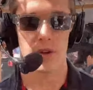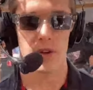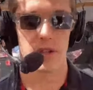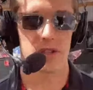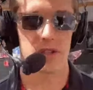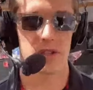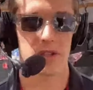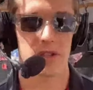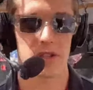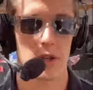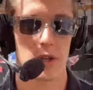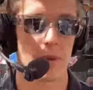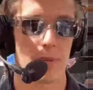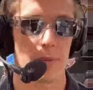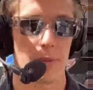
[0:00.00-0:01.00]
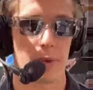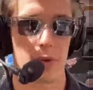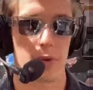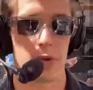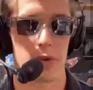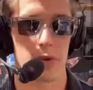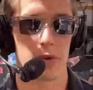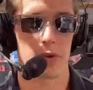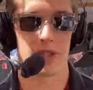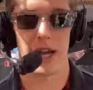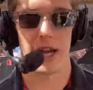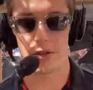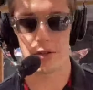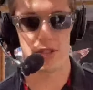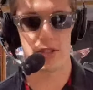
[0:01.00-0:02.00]
But in terms of like pure
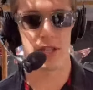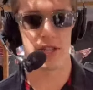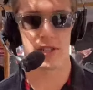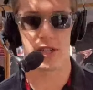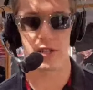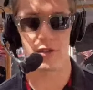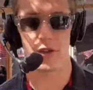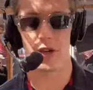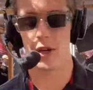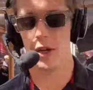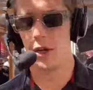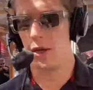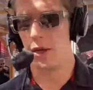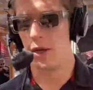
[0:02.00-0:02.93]
tires and etc.,